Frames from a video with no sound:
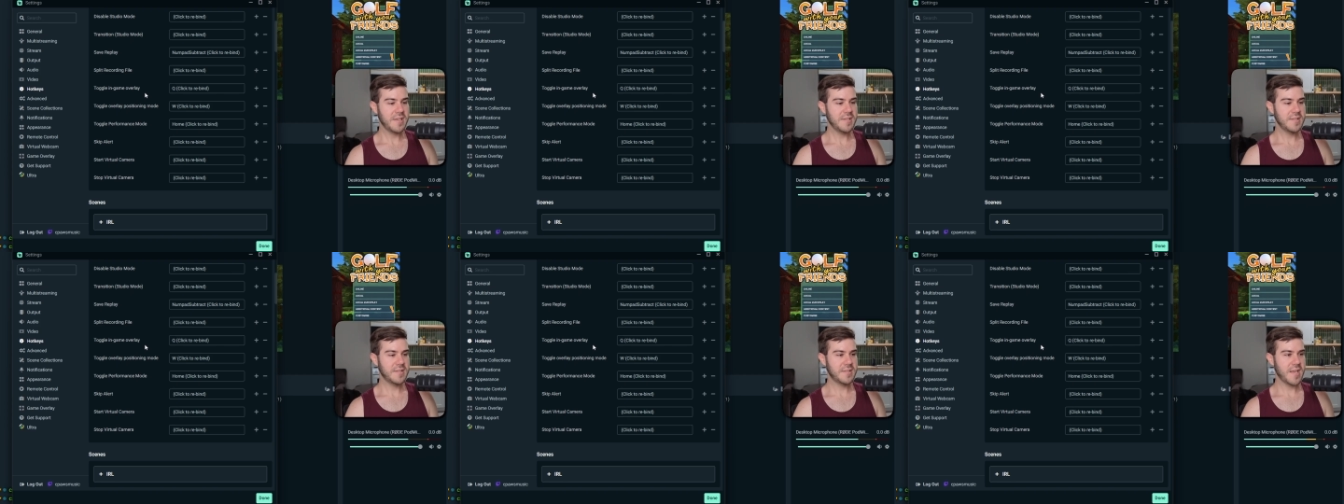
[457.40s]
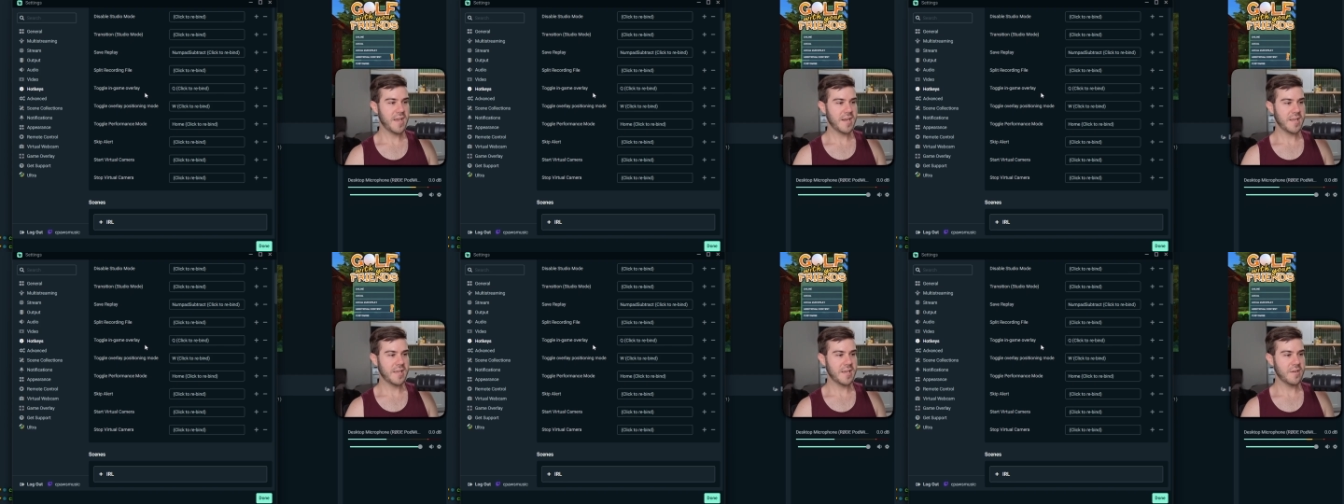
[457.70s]

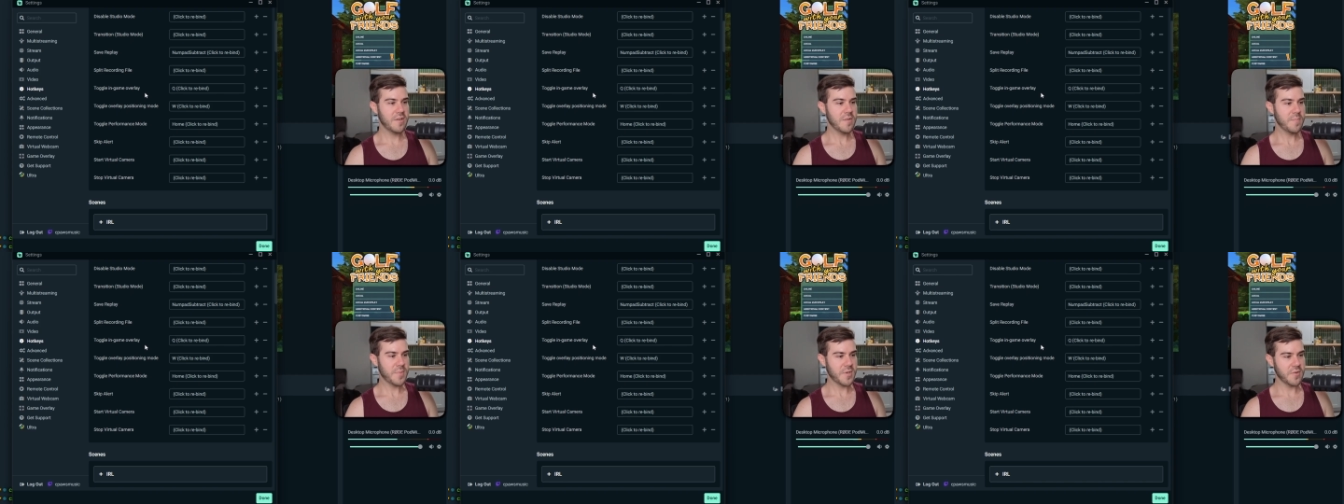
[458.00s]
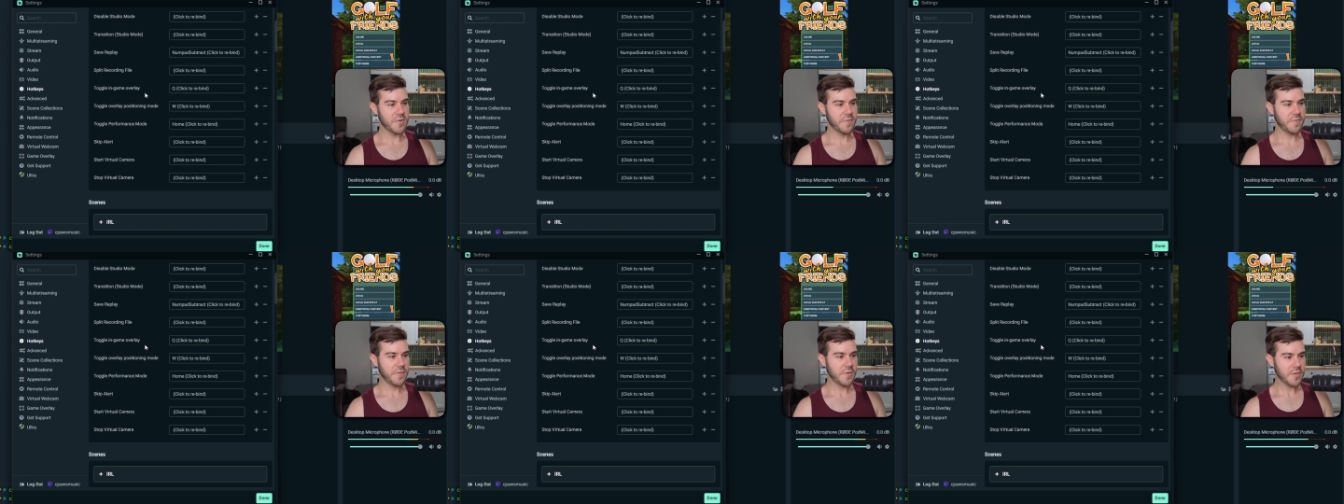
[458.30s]
set here,
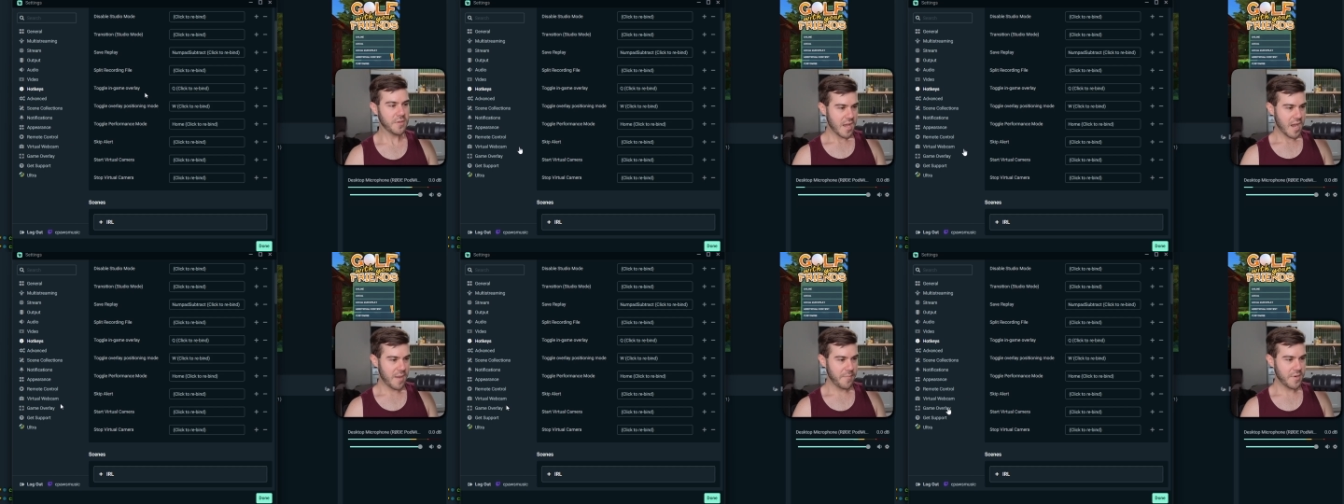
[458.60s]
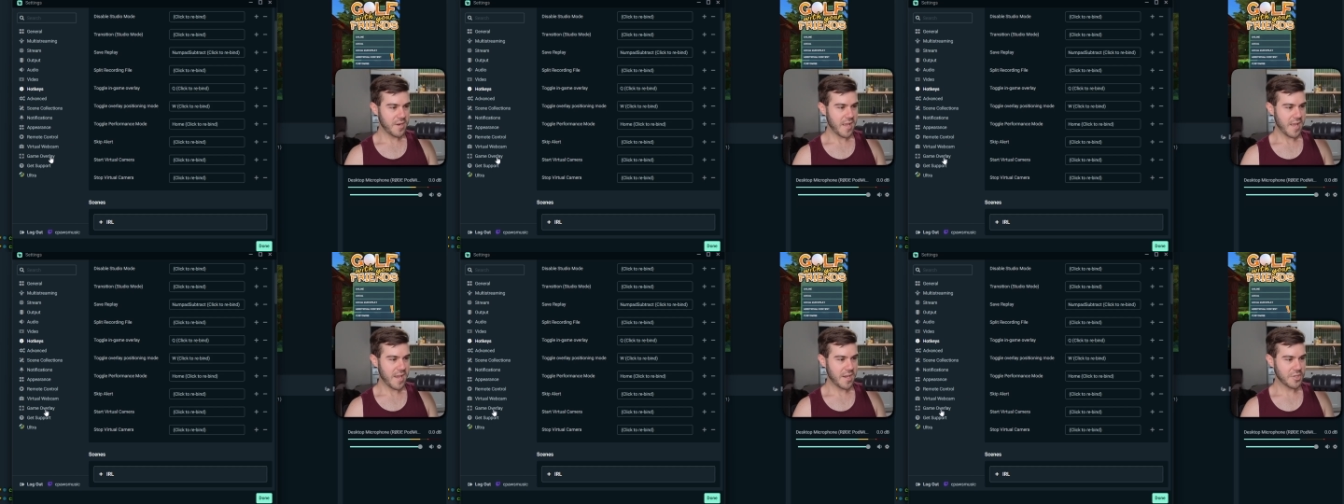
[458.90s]
beautiful. I'm
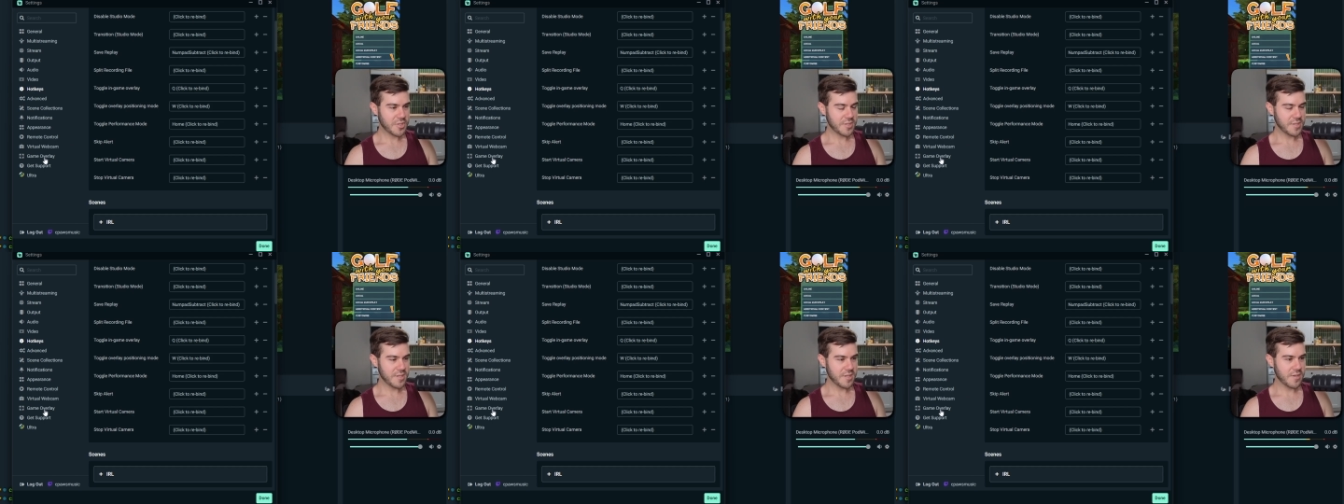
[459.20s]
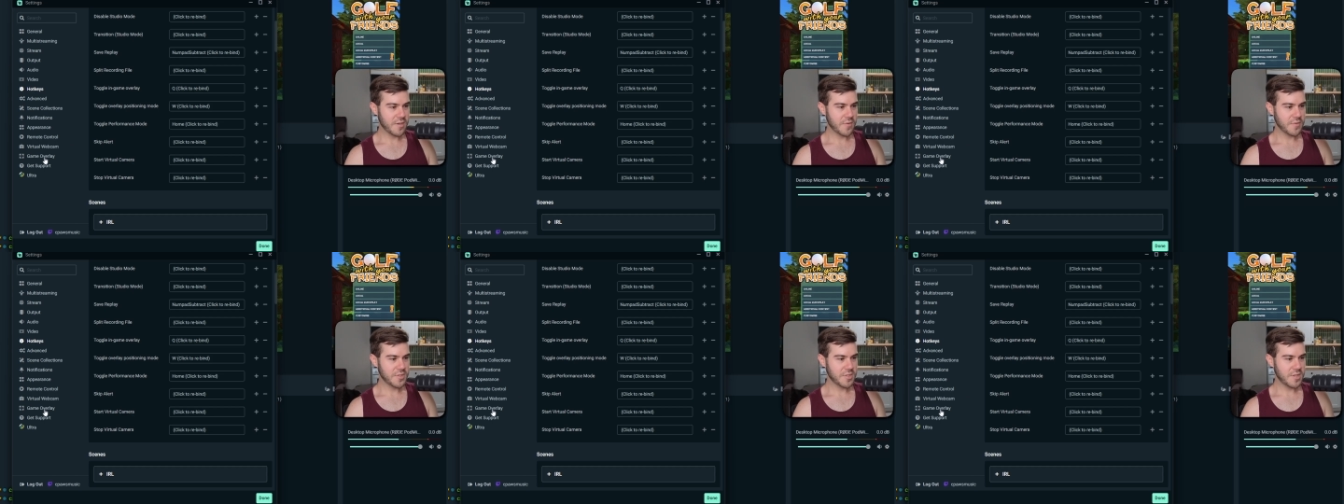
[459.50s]
gonna actually
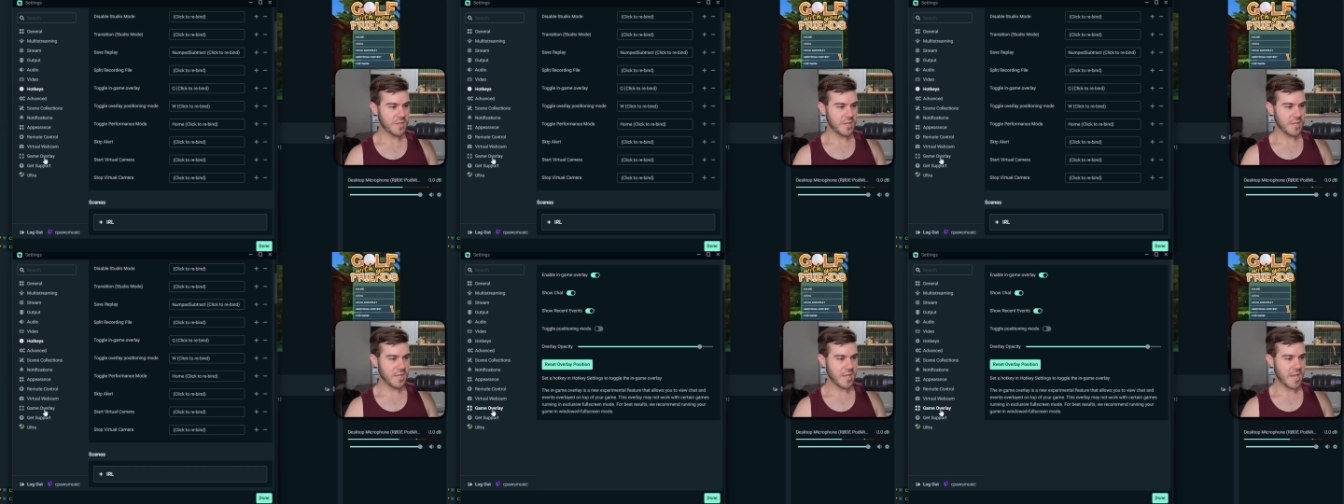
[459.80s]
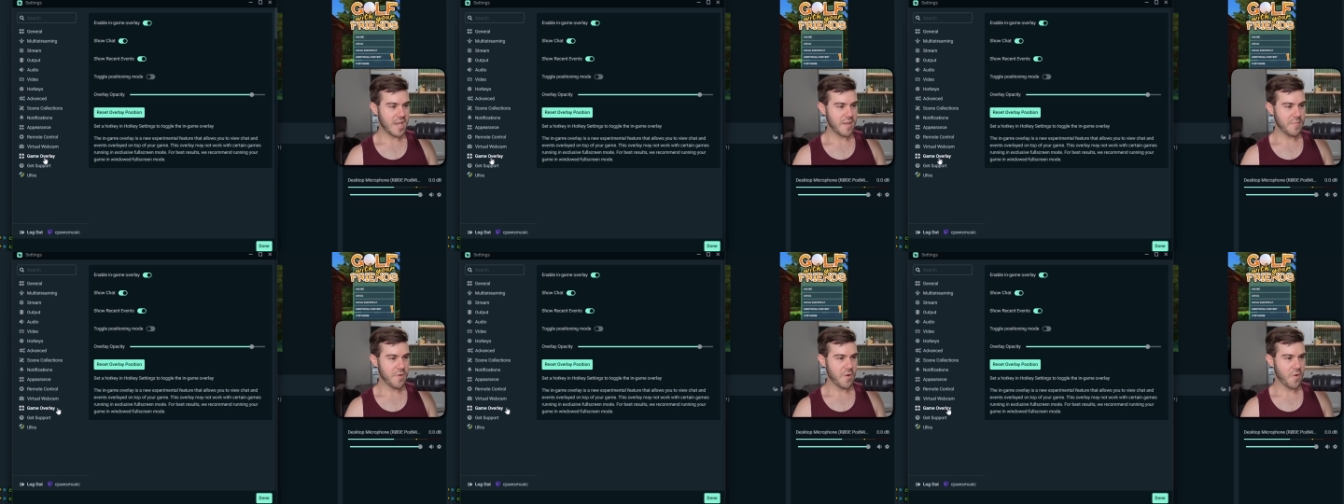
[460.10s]
go to the game